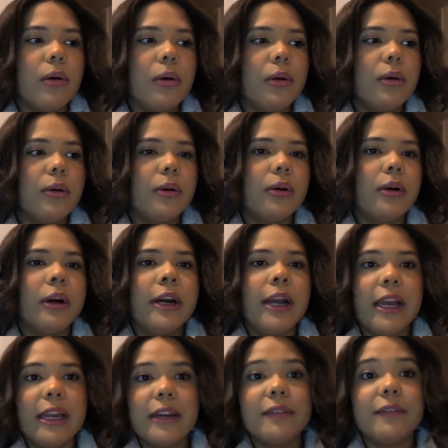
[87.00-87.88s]
or
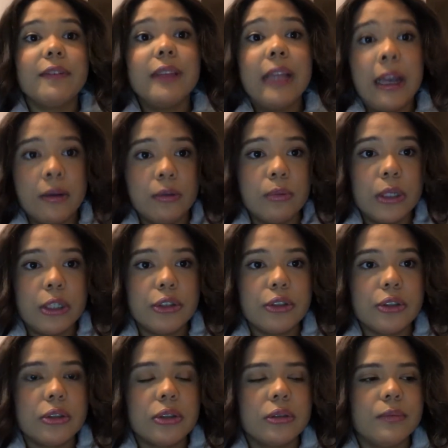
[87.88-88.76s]
native
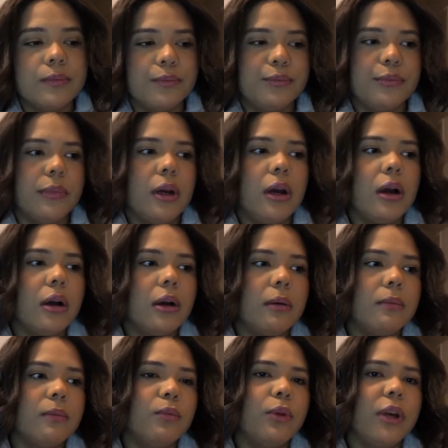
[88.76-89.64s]
language
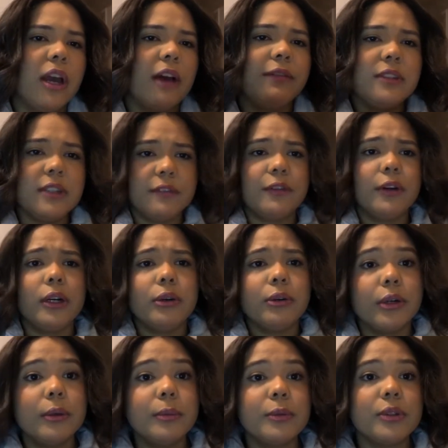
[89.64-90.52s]
um, we have different
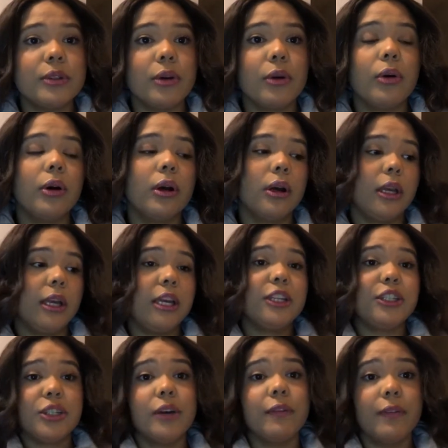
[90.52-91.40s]
groups so
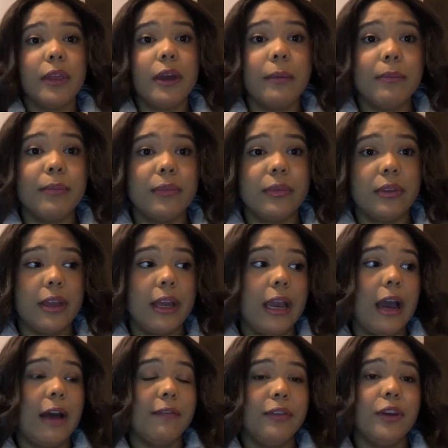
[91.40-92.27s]
each of them they
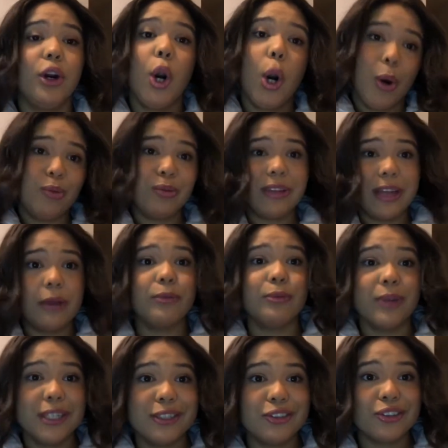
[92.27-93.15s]
have their own
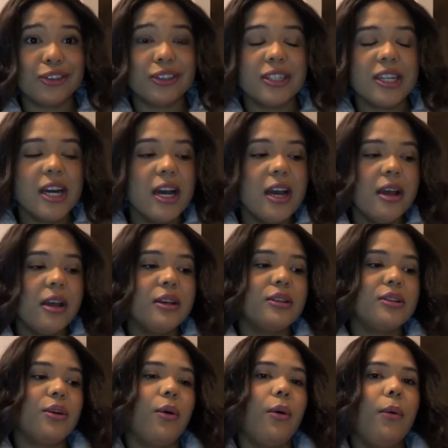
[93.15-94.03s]
language
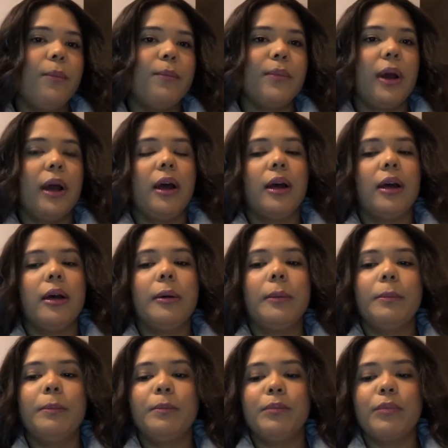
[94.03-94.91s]
so
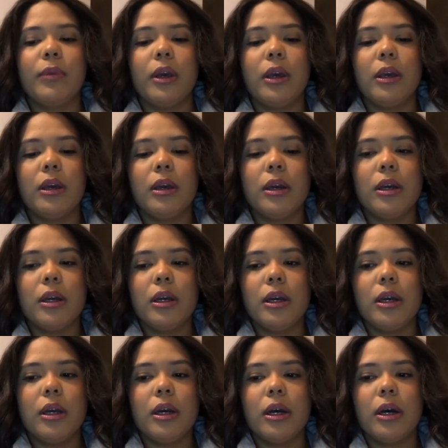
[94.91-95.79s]
um,
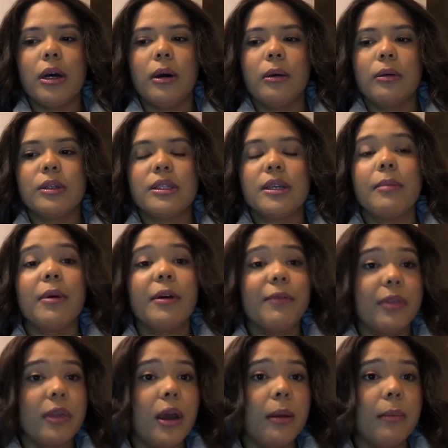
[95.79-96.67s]
uh, some
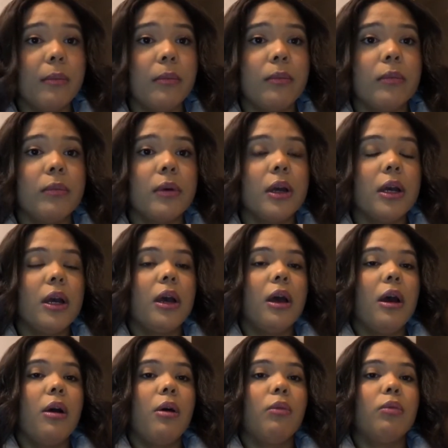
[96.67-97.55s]
of them
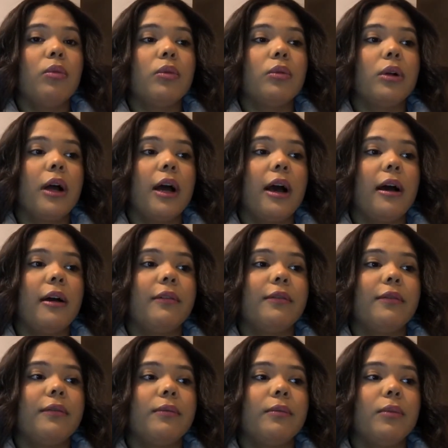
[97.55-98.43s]
will
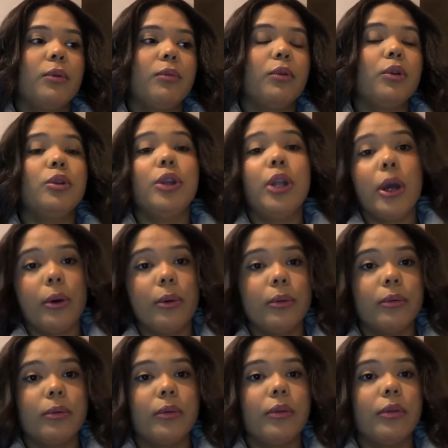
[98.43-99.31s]
have will
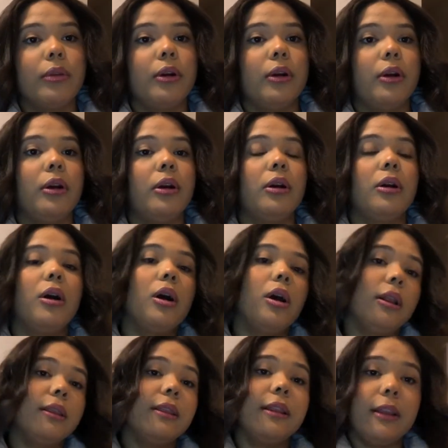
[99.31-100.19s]
know their
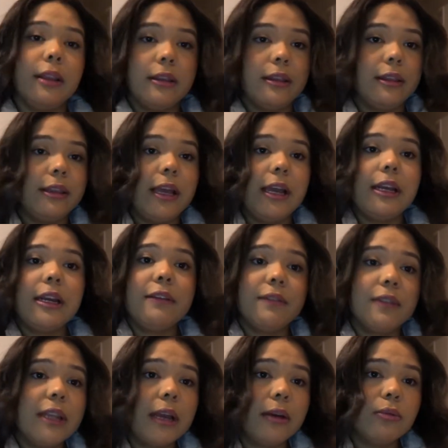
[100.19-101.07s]

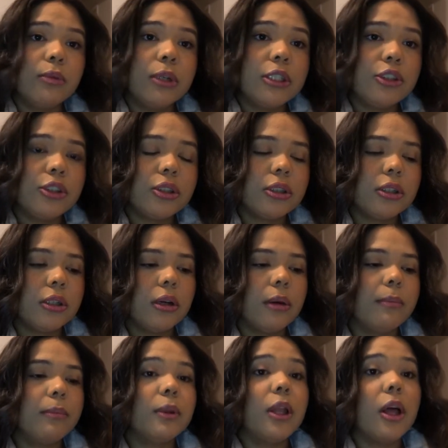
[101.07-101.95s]
native language
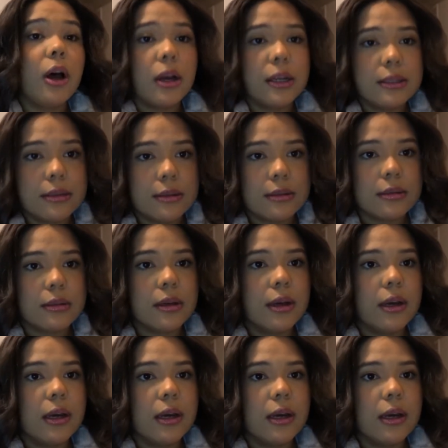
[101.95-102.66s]
plus